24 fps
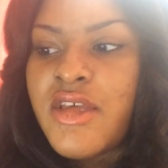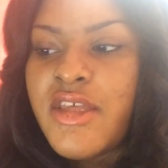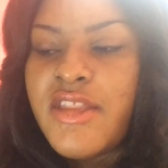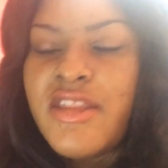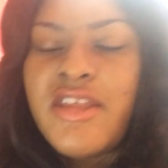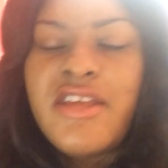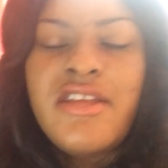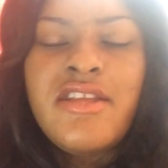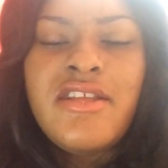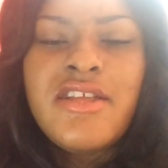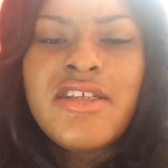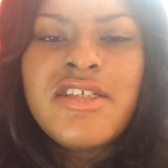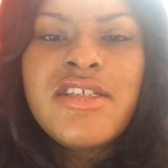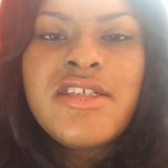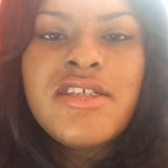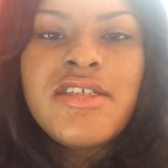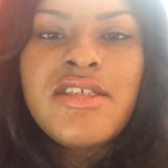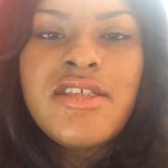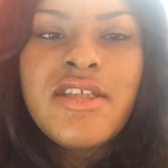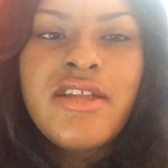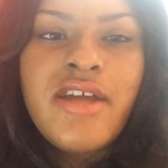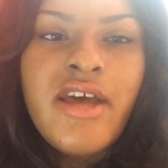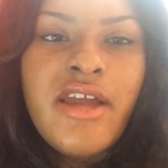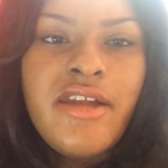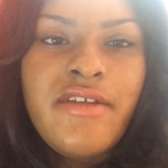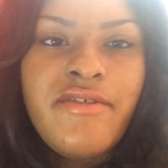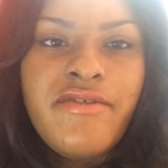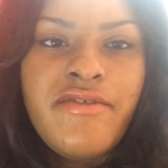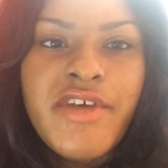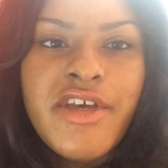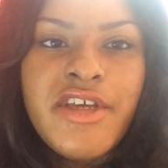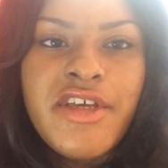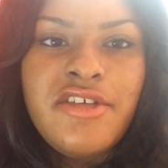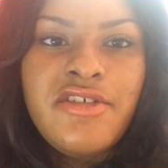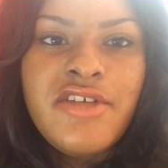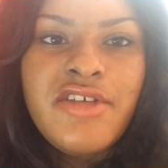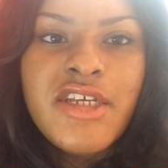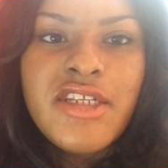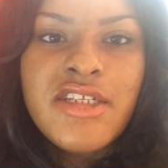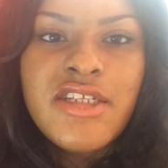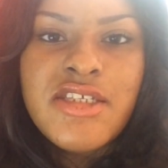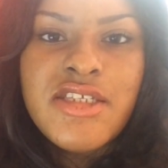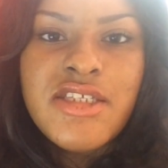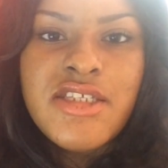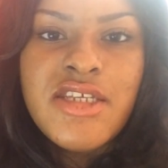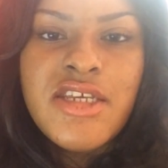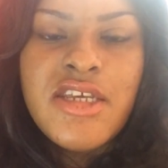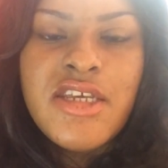and then it's just a lot of fun. You get
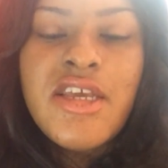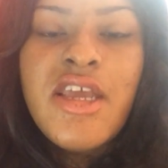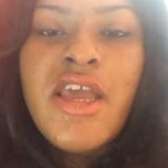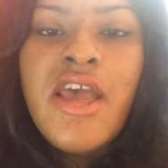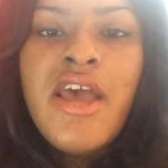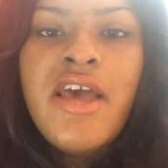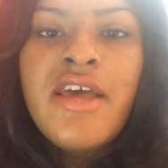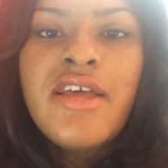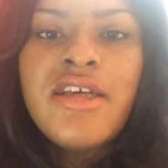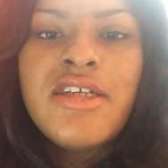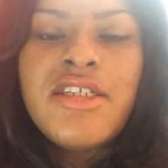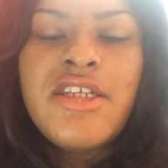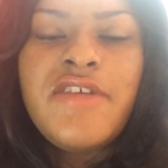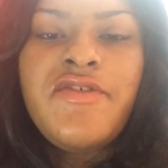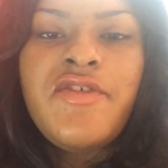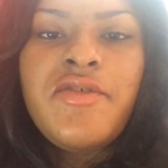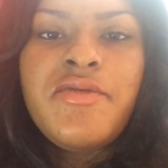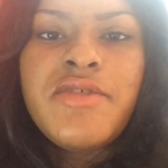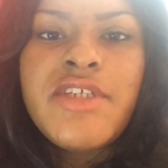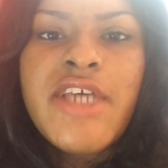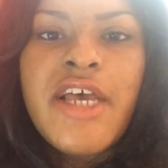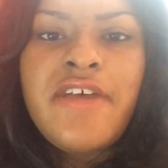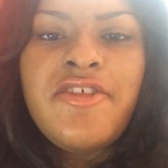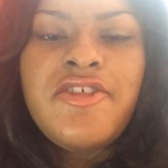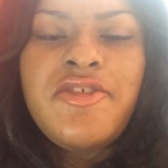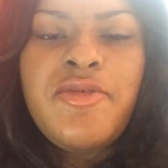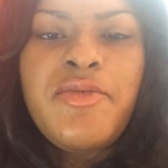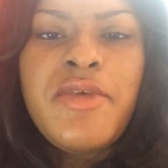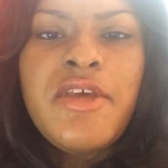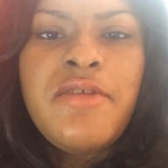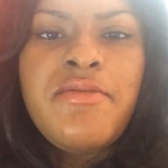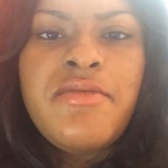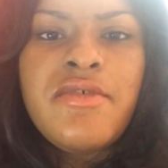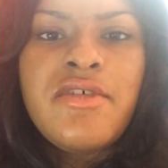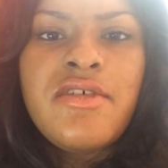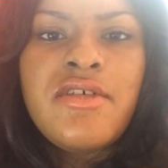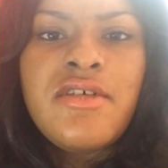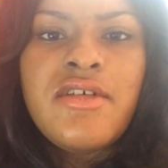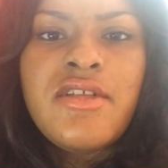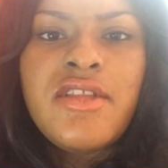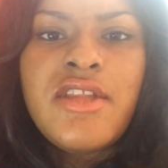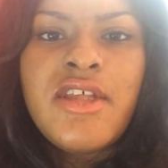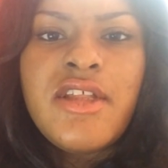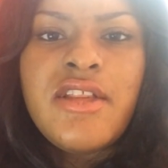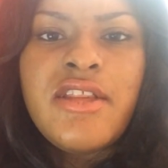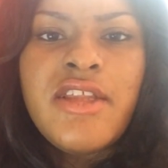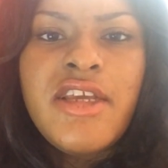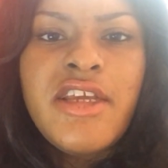to see the different types of people,
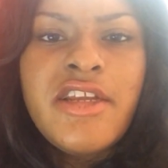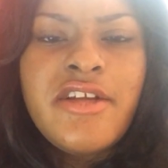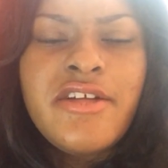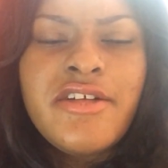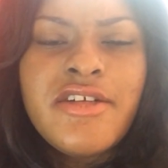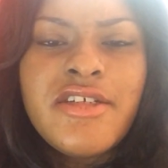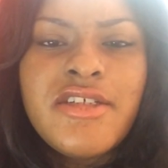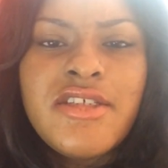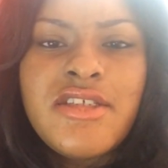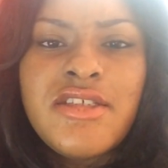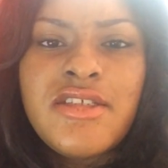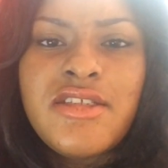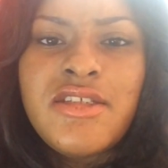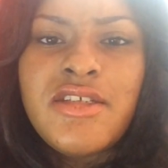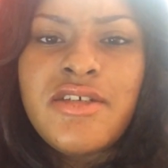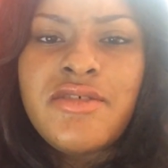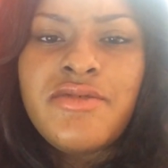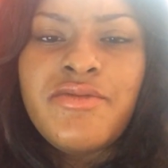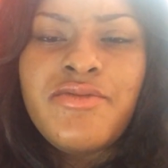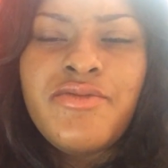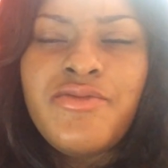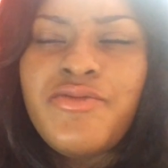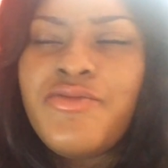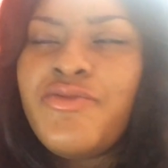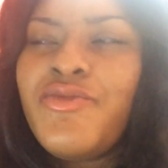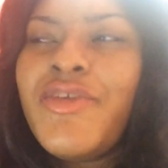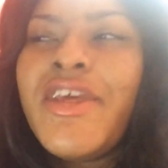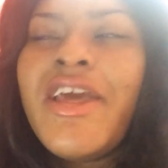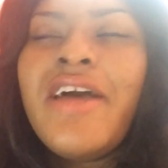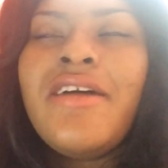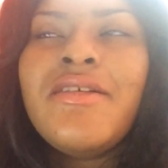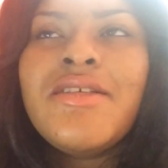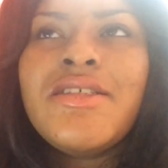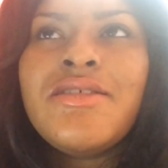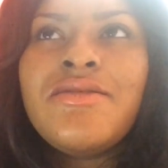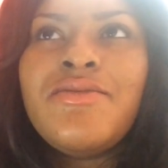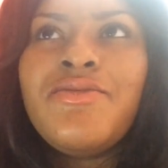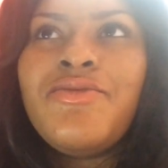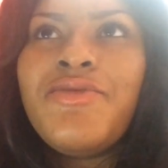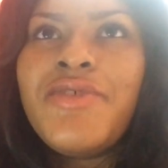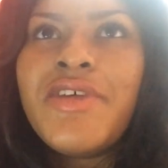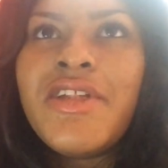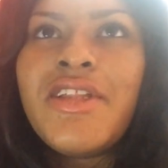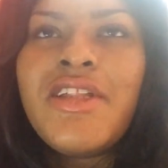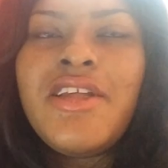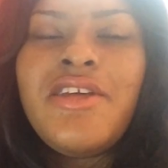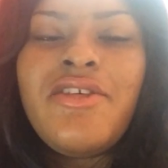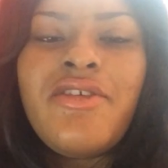the leaders. We have some
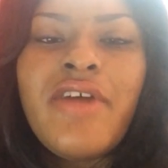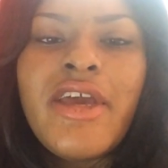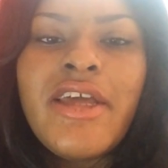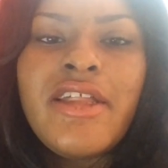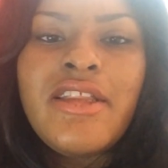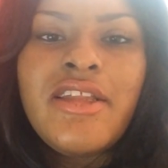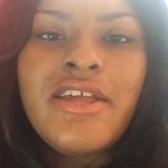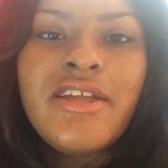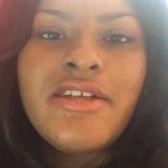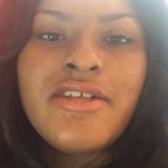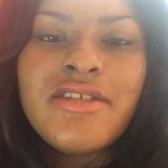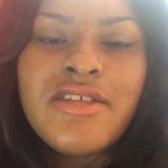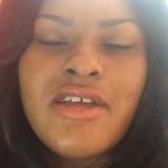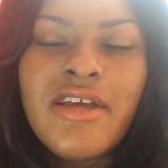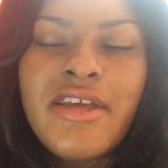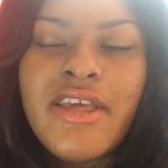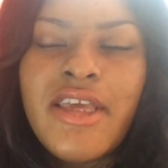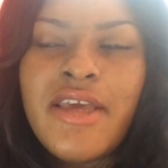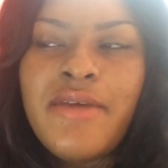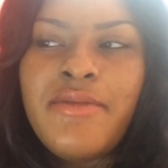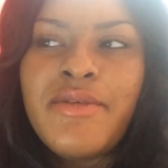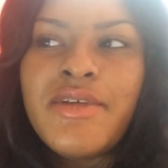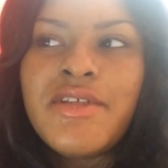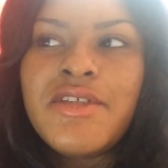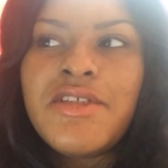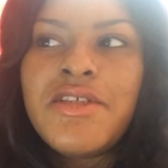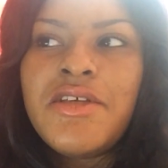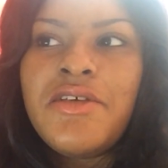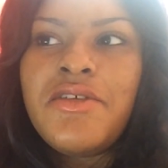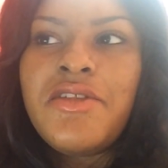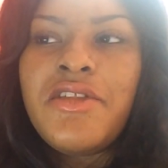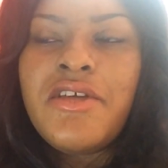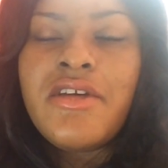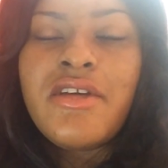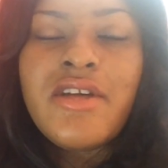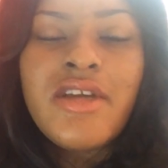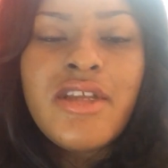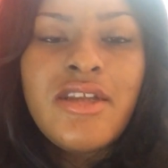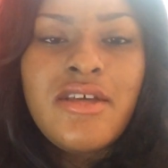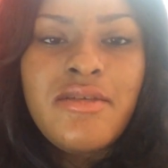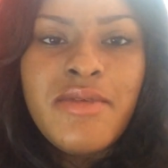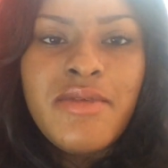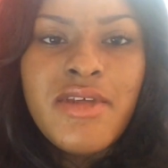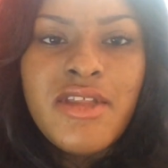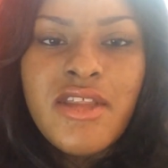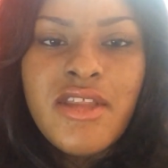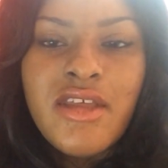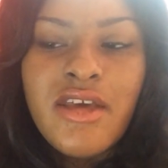really great leaders on campus, so they're gonna
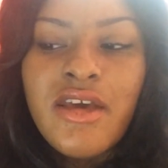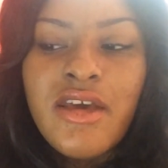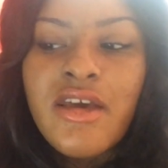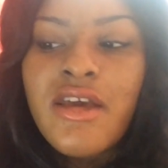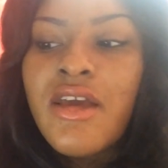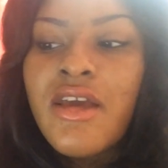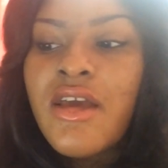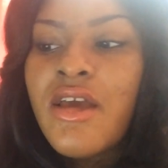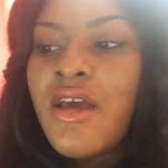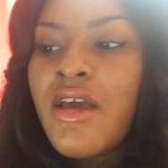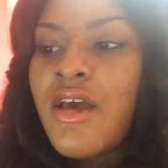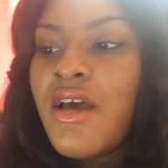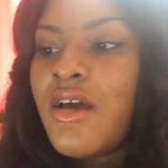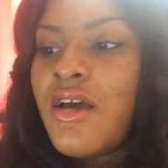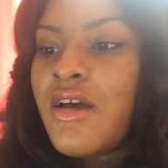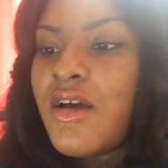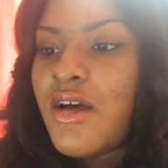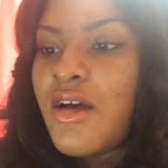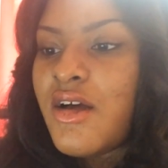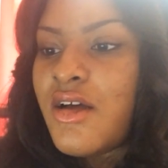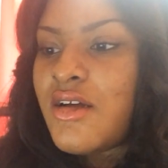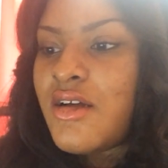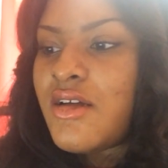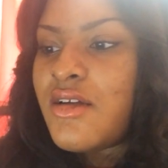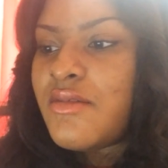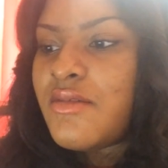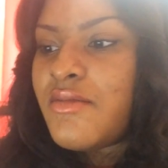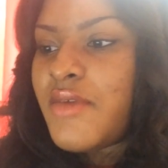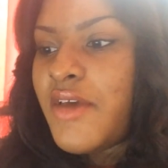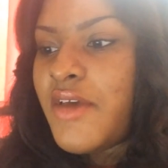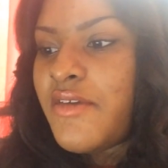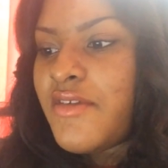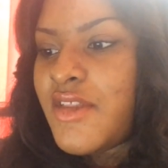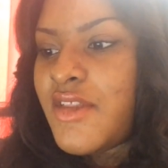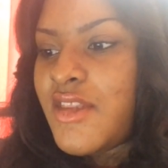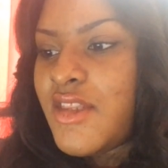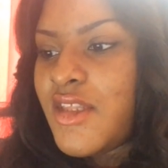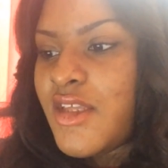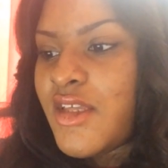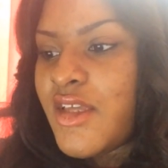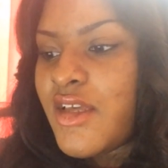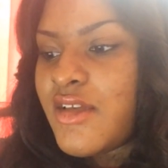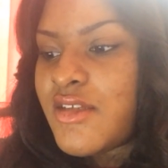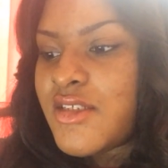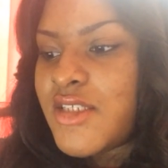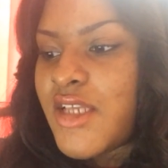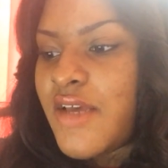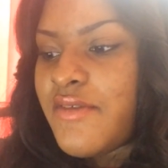be there. Everything
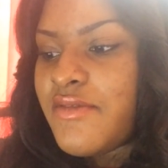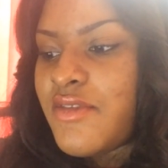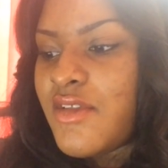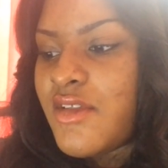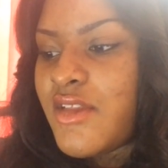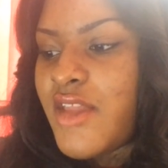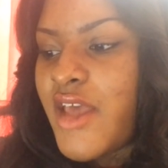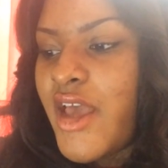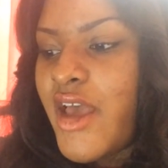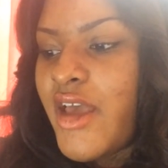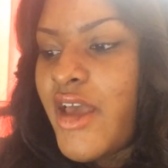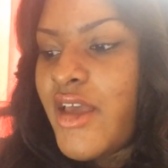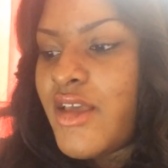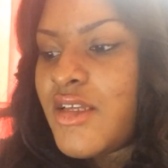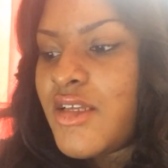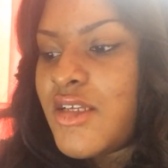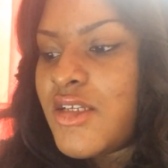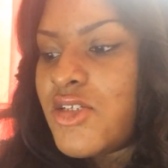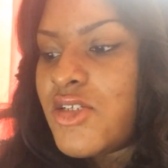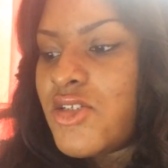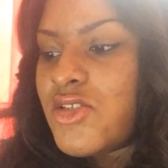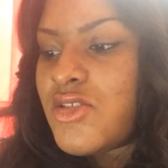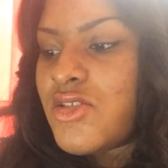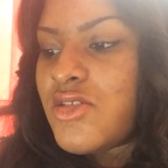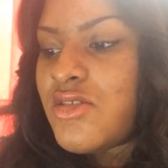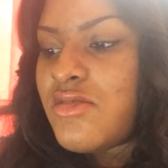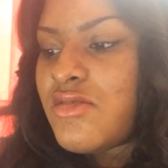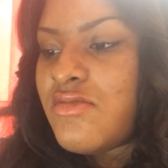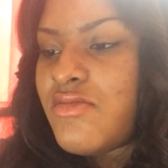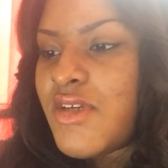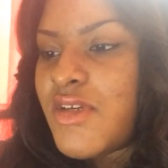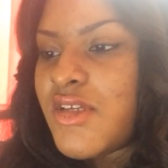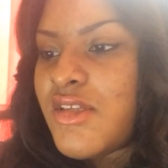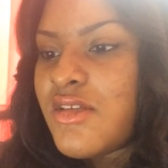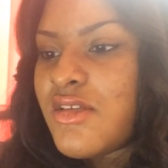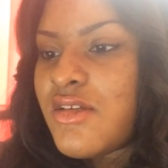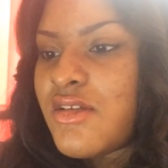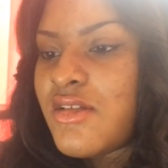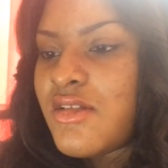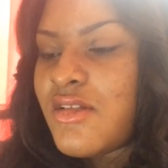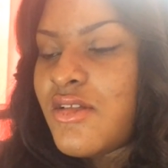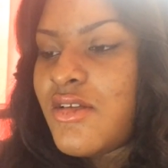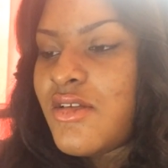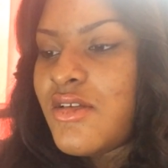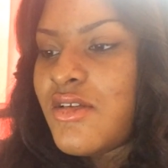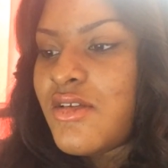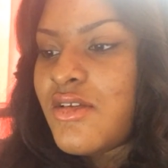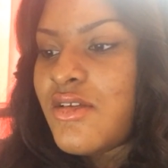else after that is
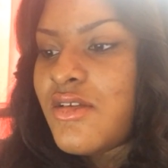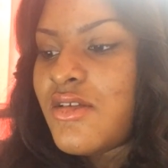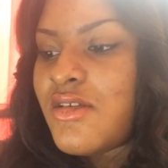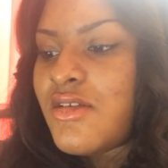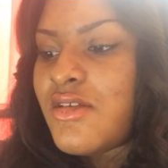basically,